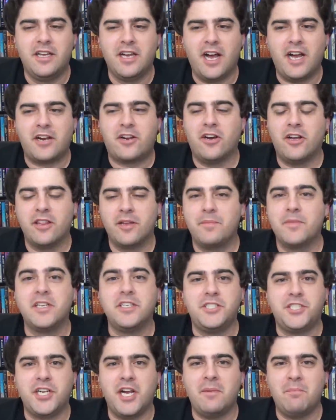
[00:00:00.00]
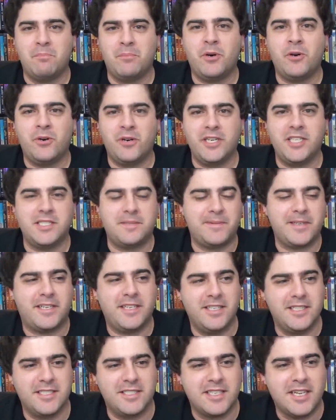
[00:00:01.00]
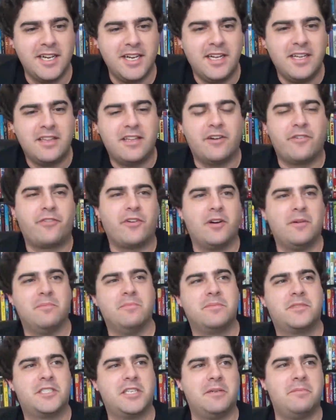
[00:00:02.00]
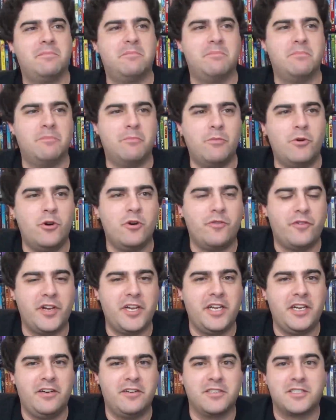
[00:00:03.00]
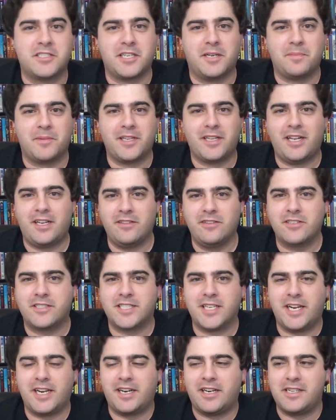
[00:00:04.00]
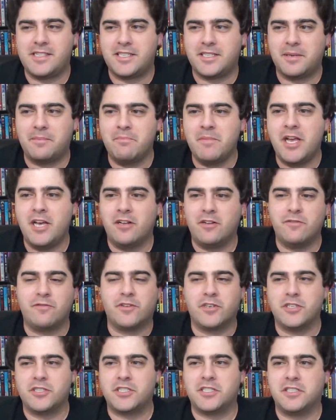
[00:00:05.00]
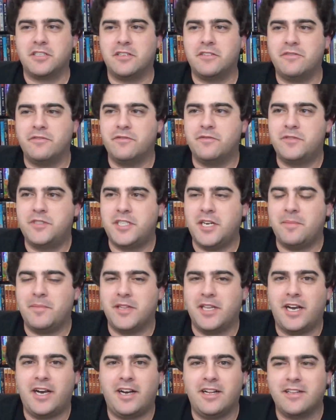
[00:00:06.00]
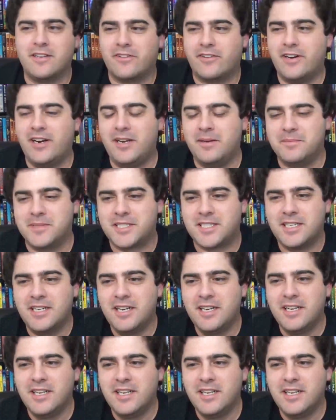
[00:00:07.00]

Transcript: I call them the Gem Boys because they're from some movie or something that looks like it's the male version of Gem and the Holograms.